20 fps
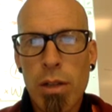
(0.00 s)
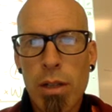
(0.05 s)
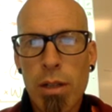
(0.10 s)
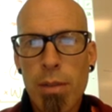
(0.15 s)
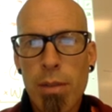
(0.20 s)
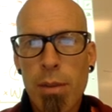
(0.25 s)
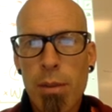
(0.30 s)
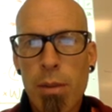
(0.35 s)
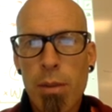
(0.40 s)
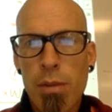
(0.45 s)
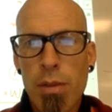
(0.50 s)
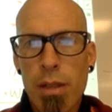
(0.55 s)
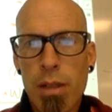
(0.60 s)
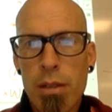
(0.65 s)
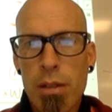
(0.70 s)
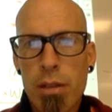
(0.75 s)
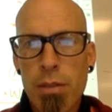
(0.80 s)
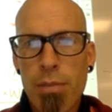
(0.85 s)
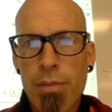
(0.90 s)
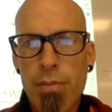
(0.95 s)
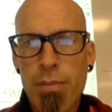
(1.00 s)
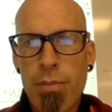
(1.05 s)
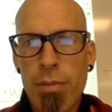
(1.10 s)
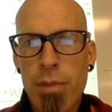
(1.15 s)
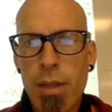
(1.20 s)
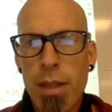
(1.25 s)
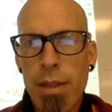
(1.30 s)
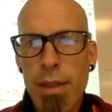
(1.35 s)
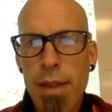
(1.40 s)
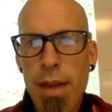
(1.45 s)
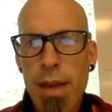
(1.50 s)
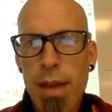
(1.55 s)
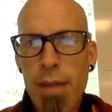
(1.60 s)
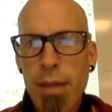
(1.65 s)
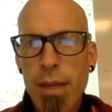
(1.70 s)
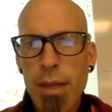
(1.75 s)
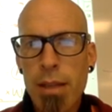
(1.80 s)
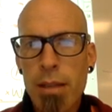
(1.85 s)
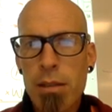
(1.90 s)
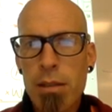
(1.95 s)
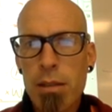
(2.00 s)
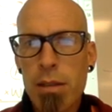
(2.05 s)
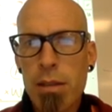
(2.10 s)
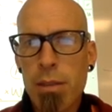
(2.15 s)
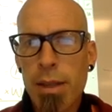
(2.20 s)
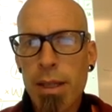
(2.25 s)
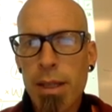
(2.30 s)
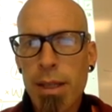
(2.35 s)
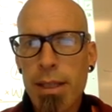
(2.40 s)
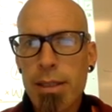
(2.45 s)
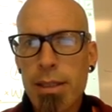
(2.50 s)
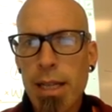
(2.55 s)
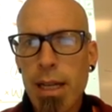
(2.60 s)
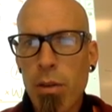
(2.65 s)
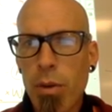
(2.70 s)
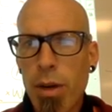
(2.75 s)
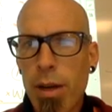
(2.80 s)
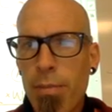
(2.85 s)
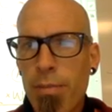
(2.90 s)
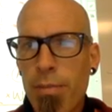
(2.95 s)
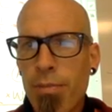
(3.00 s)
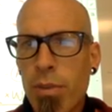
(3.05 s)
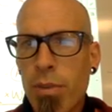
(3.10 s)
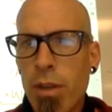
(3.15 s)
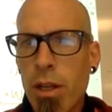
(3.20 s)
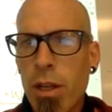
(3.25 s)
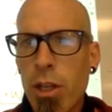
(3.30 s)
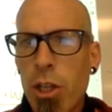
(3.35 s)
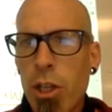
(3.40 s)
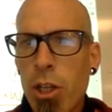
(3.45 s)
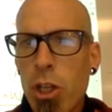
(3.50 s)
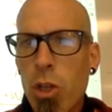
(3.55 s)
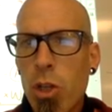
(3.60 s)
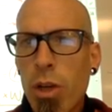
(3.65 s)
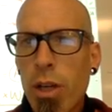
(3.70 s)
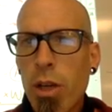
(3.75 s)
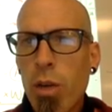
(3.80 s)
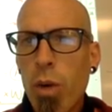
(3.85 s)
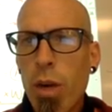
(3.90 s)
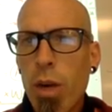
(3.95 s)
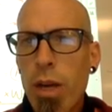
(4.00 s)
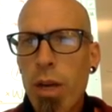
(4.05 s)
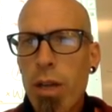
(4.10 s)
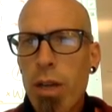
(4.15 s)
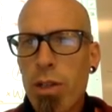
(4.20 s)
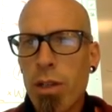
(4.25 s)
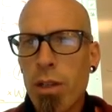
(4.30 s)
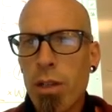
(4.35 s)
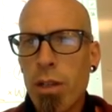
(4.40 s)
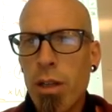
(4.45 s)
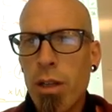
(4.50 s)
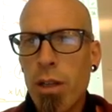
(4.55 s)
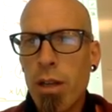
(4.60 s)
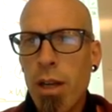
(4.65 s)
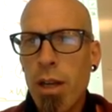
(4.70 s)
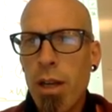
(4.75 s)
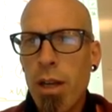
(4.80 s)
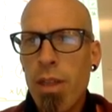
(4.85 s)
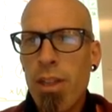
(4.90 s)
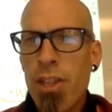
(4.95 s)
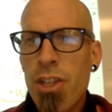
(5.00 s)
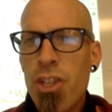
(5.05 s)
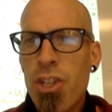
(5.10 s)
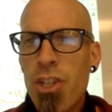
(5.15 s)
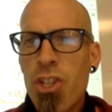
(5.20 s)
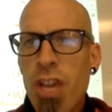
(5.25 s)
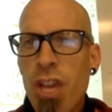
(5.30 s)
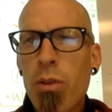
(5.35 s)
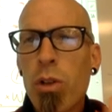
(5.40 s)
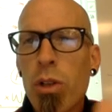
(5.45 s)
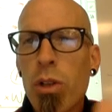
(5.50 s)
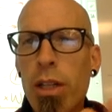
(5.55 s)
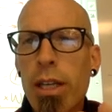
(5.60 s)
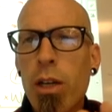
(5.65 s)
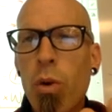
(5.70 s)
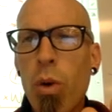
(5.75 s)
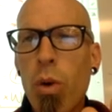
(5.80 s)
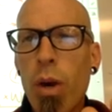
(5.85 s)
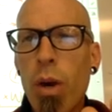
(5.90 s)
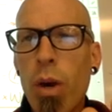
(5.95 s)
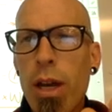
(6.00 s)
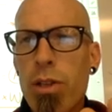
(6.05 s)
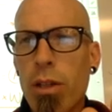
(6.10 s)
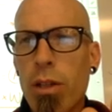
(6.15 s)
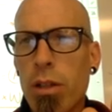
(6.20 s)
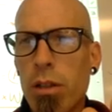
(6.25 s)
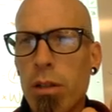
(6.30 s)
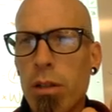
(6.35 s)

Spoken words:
on, let me move this. That means, let me get this out of the way. Your equation, the general equation